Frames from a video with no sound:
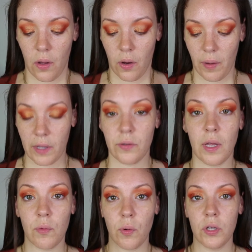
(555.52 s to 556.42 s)
Okay, so
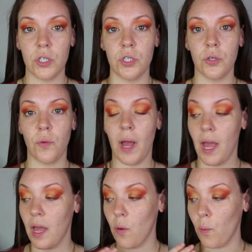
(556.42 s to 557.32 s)
then we're going to do
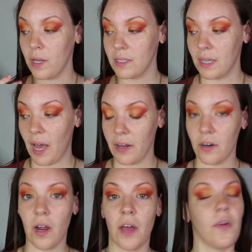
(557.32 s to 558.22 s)
a winged
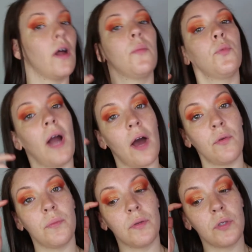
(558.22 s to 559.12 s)
liner. I thought a brown
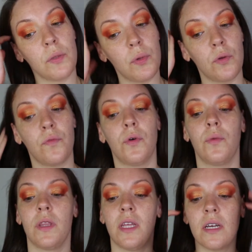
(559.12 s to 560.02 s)
would be really beautiful
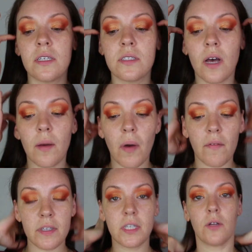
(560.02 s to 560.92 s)
with this.
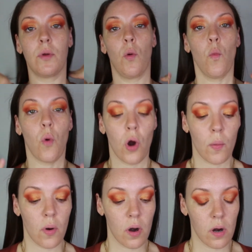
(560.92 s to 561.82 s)
Obviously a little bit
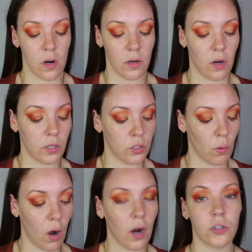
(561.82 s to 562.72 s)
warmer, not
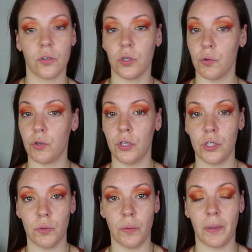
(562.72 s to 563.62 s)
so harsh, although you could
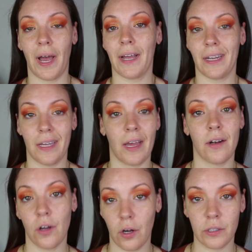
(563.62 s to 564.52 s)
do a black, and
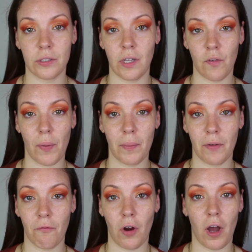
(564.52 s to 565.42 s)
again, call yourself a
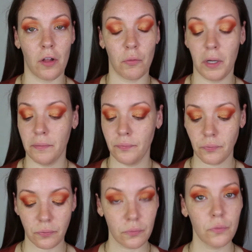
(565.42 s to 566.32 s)
pumpkin for Halloween.
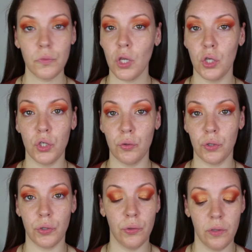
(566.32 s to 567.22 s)
Do
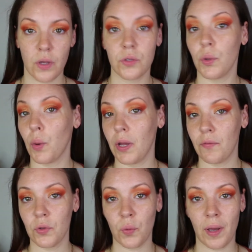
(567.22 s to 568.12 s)
you? So we're going in
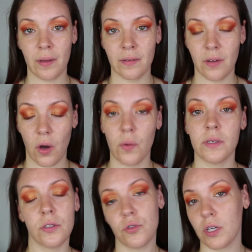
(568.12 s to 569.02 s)
for the wing,
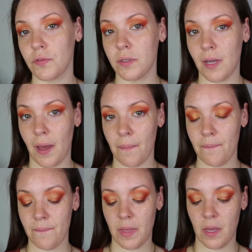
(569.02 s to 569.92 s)
always a stressful time.